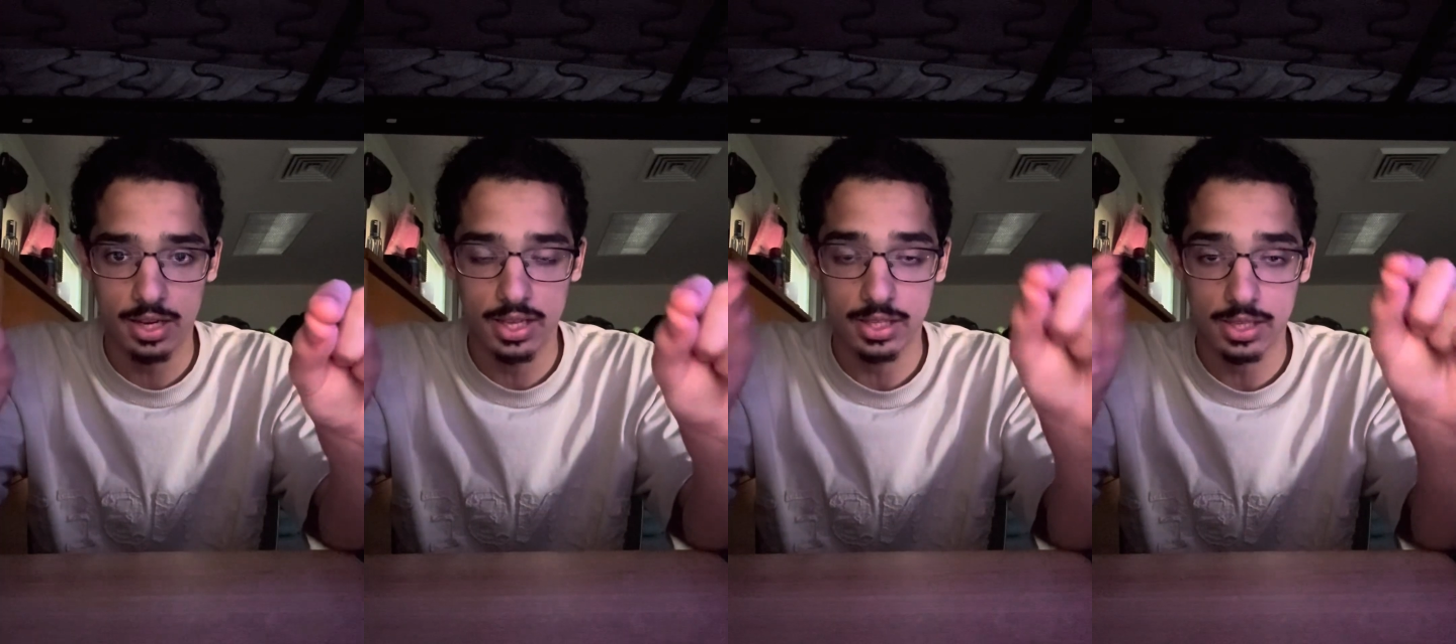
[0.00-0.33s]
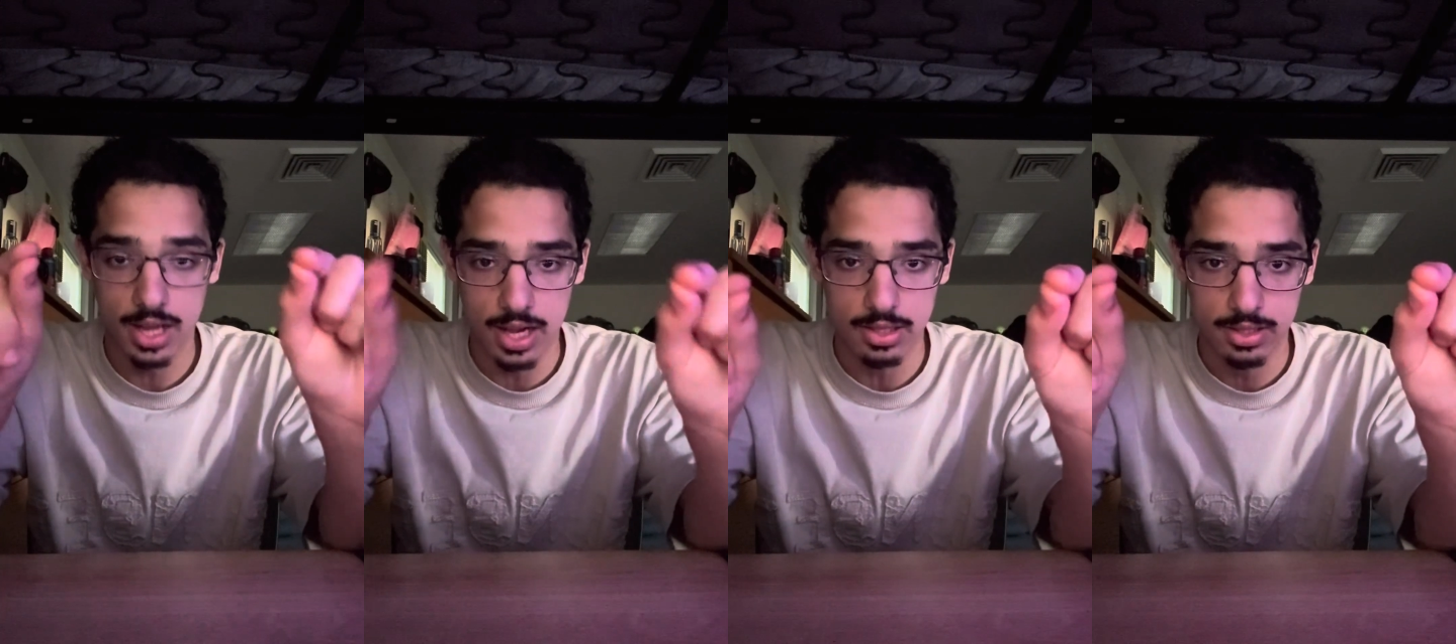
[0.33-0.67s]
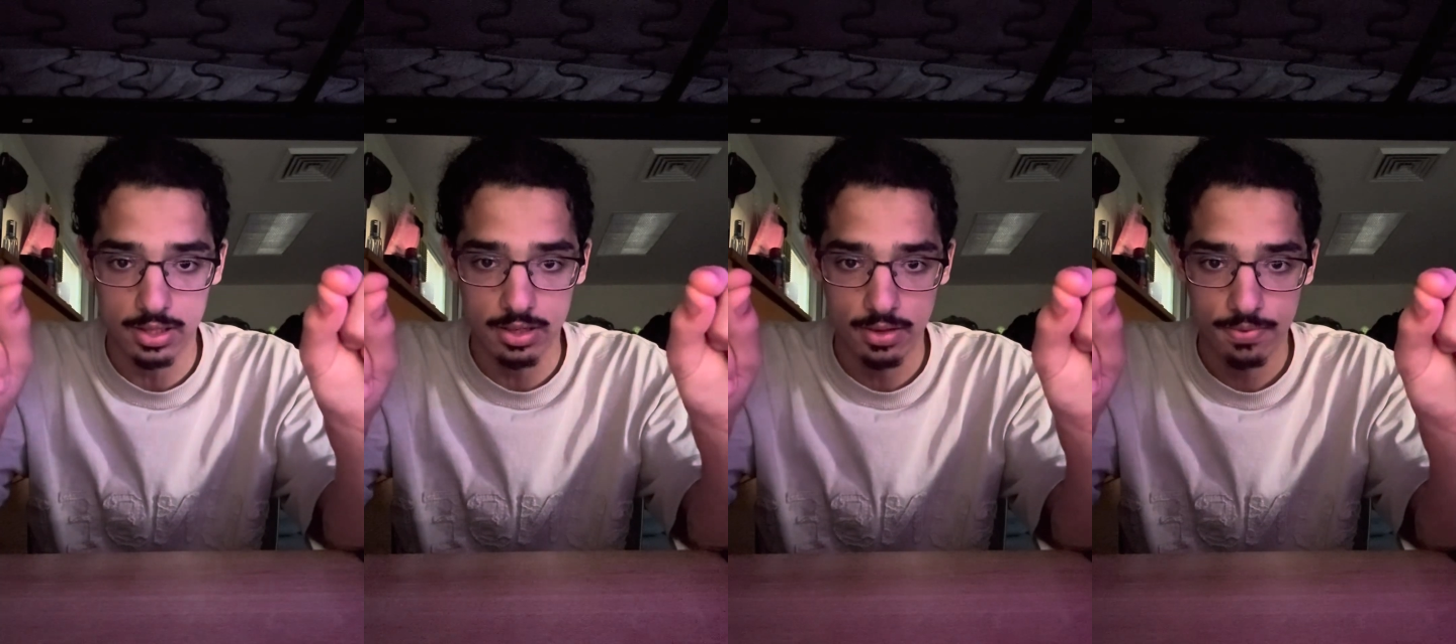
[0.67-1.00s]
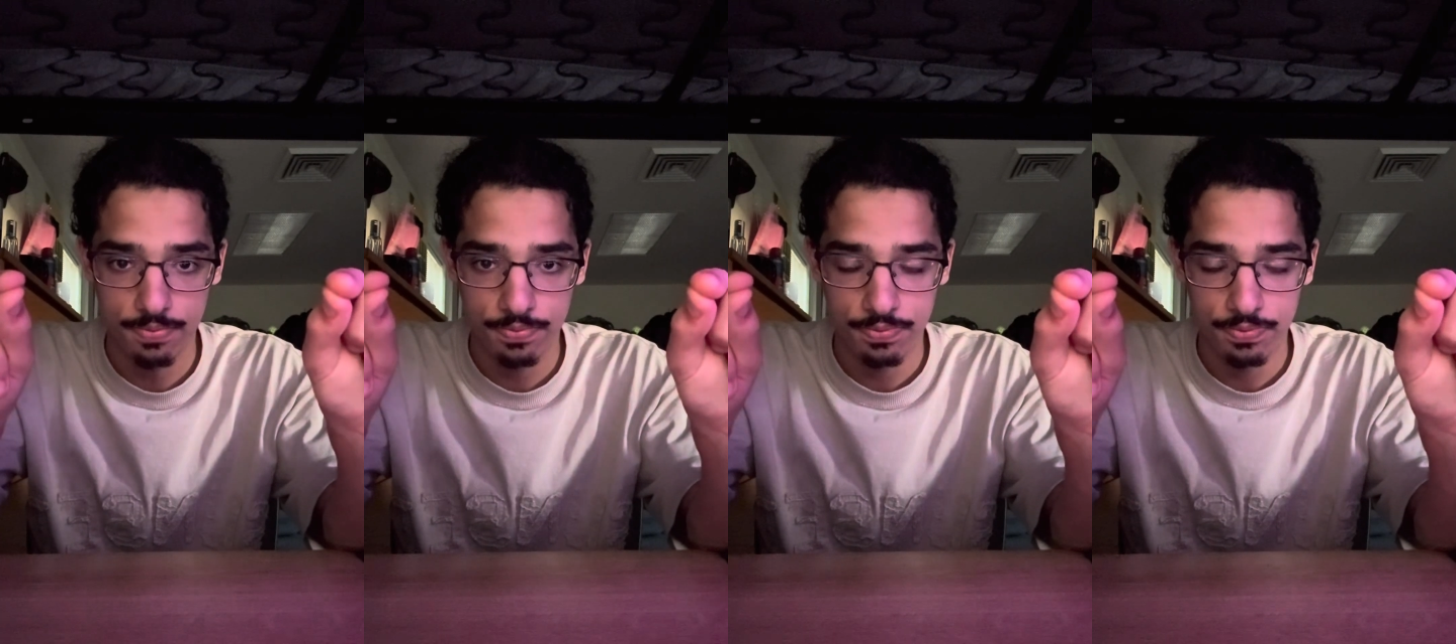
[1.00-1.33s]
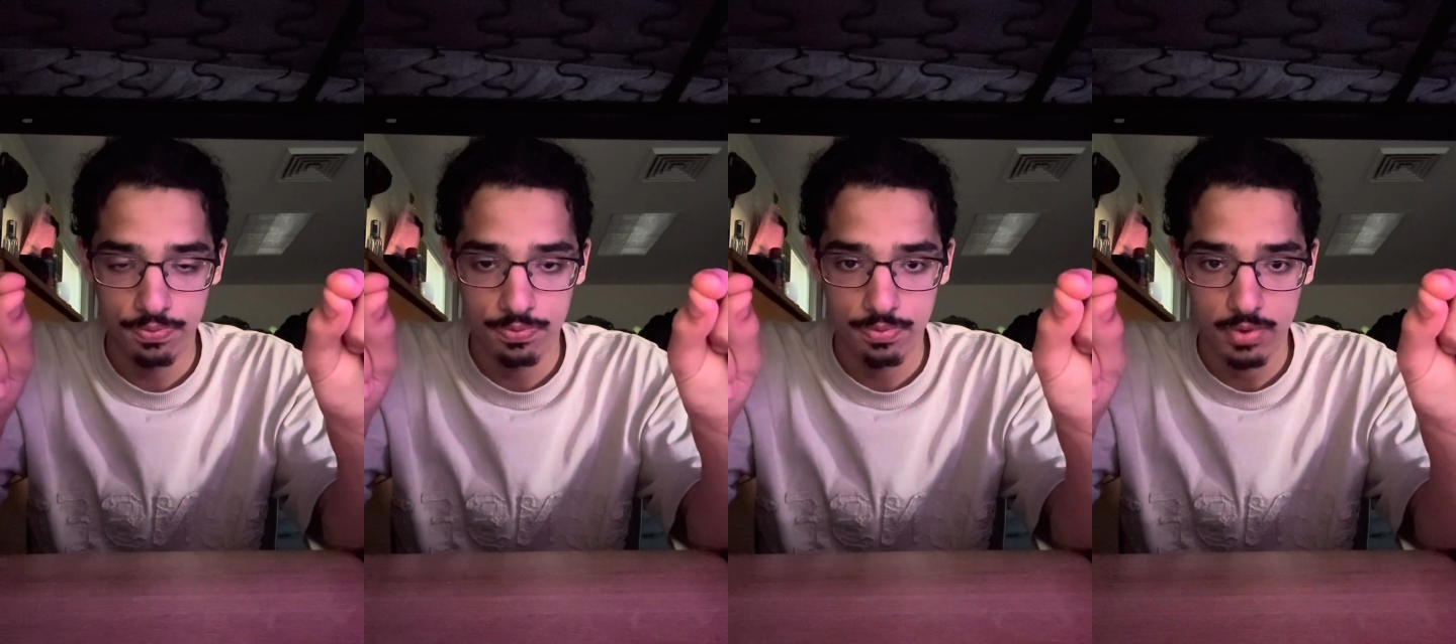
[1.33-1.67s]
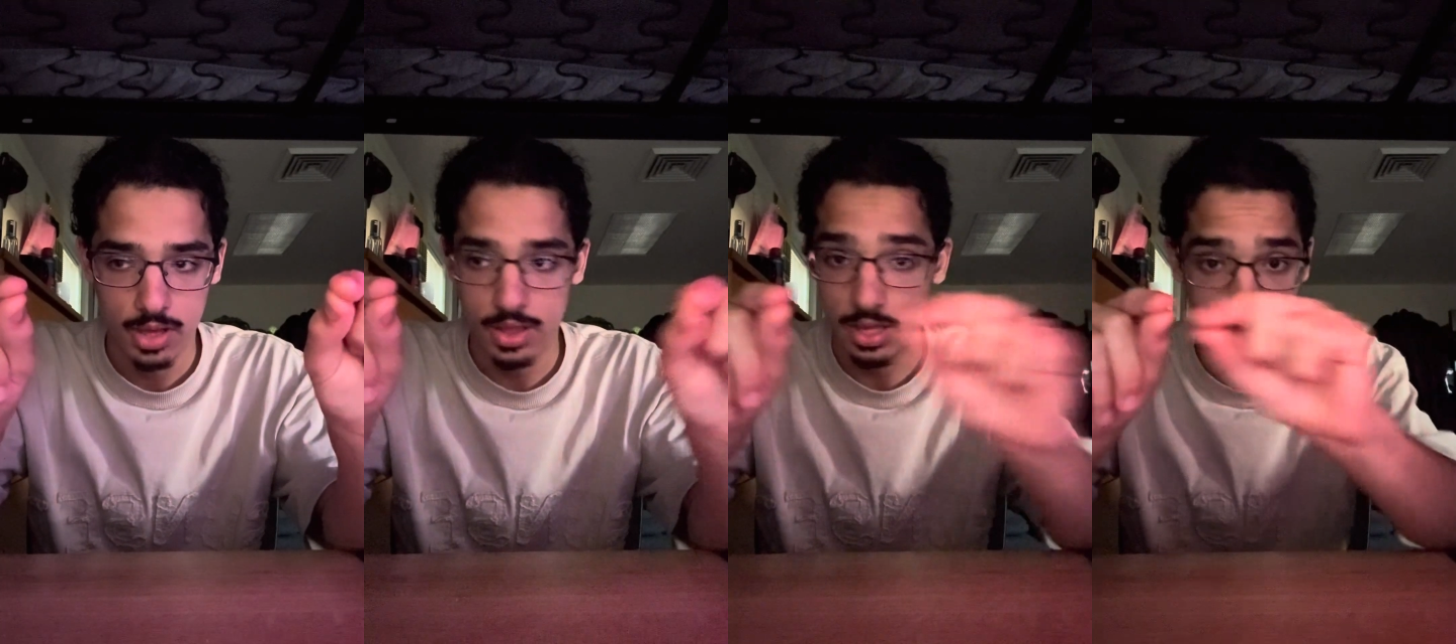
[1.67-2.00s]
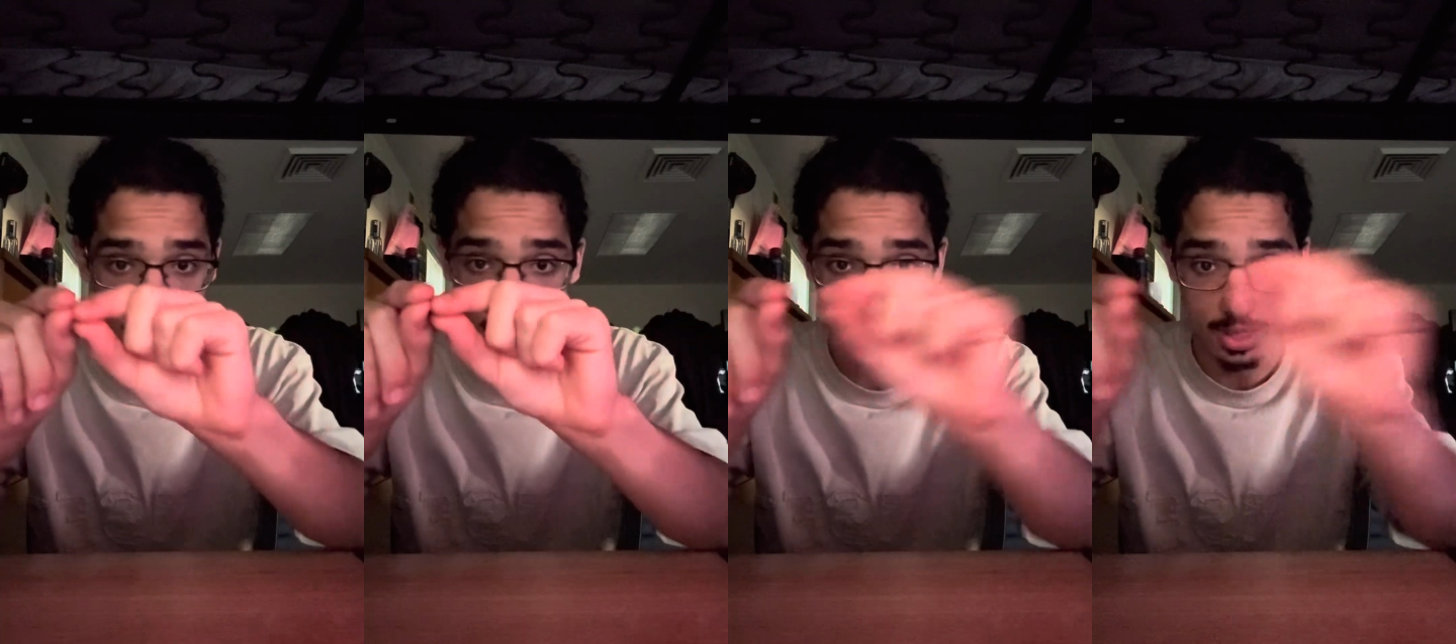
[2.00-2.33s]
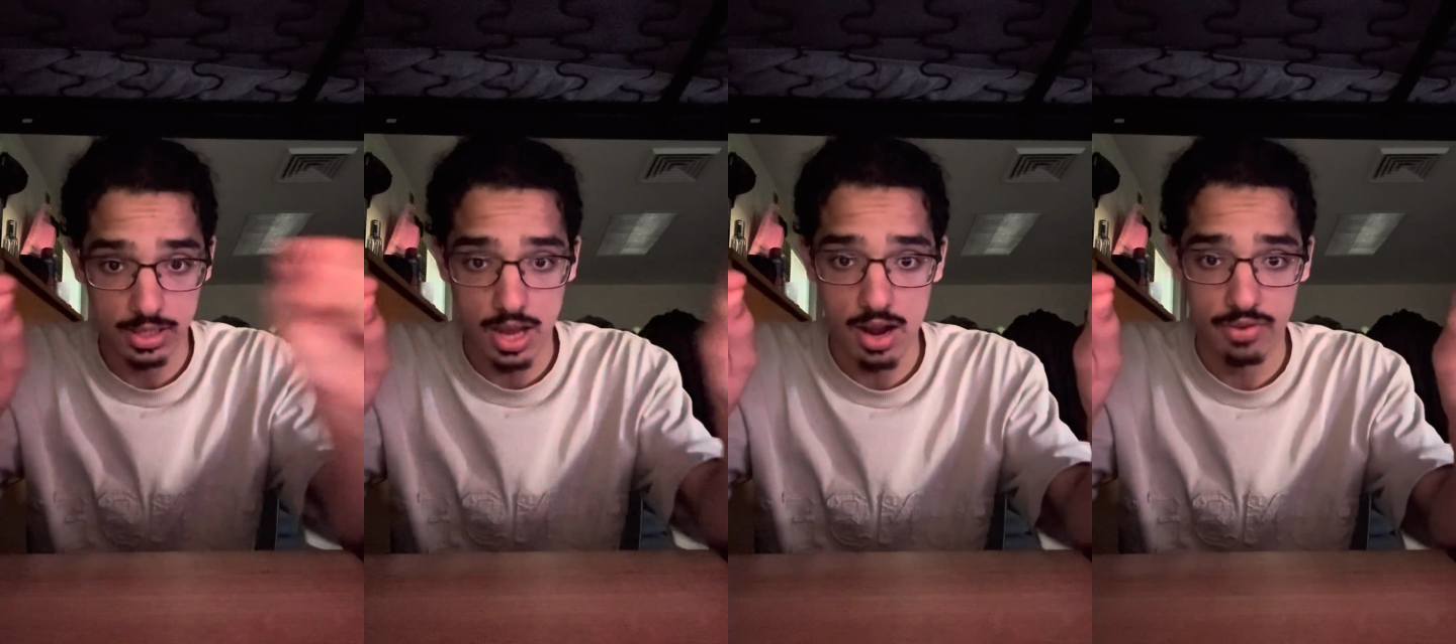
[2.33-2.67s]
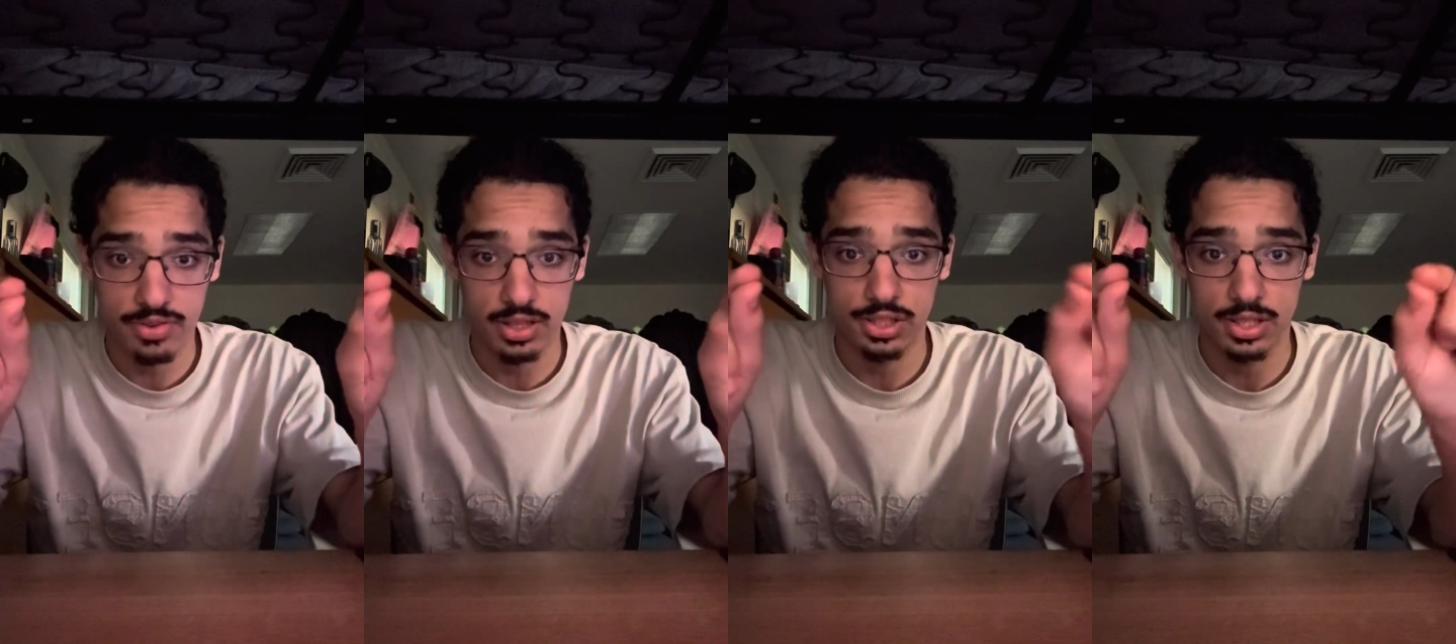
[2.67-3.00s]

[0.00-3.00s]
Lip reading: is constant. The entire function